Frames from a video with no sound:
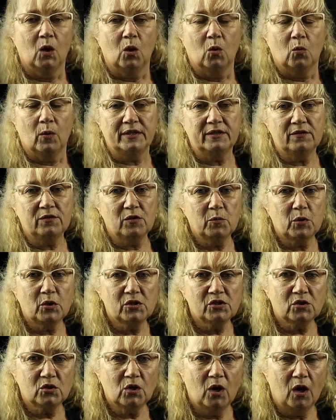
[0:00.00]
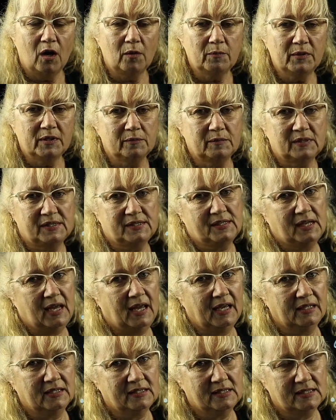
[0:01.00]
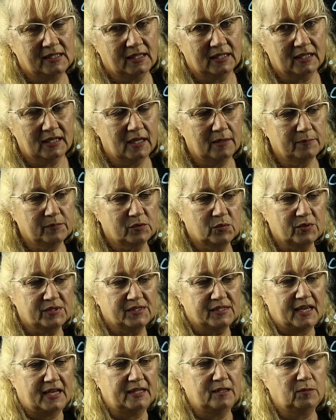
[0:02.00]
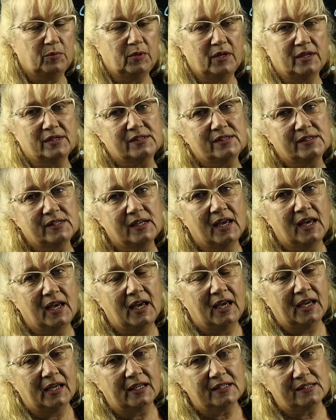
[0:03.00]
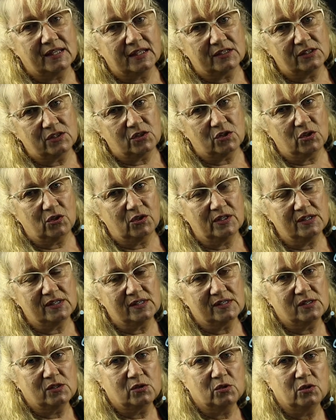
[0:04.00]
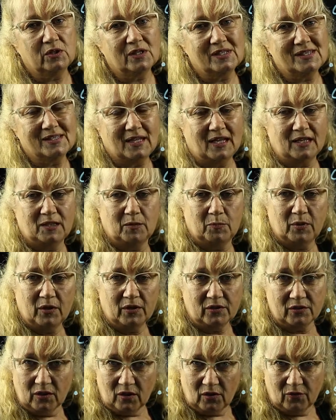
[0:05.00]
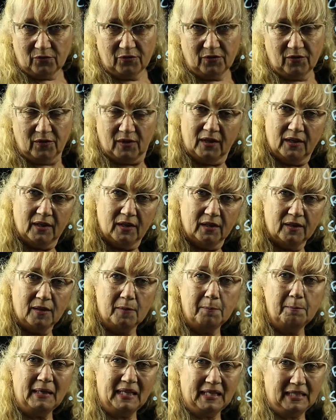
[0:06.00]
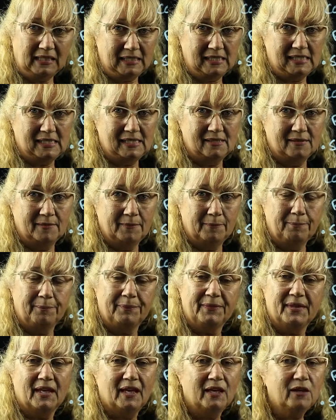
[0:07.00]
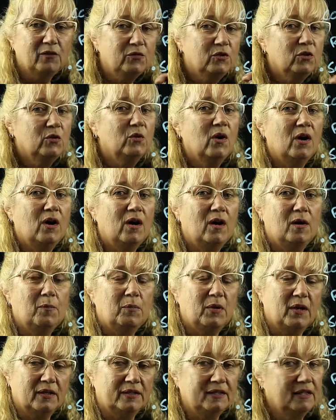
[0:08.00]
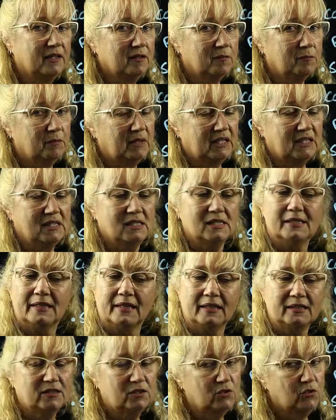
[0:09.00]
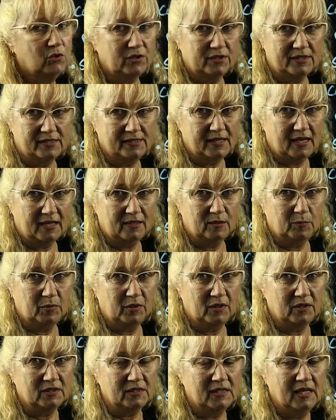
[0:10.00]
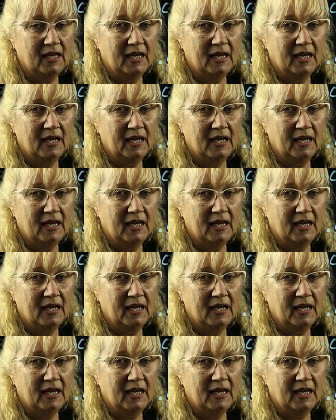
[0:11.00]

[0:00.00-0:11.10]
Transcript: One of the most common mistakes that comes with scatter plots is that students do a scatter plot of the means. If you are plotting the means, it's not a scatter plot.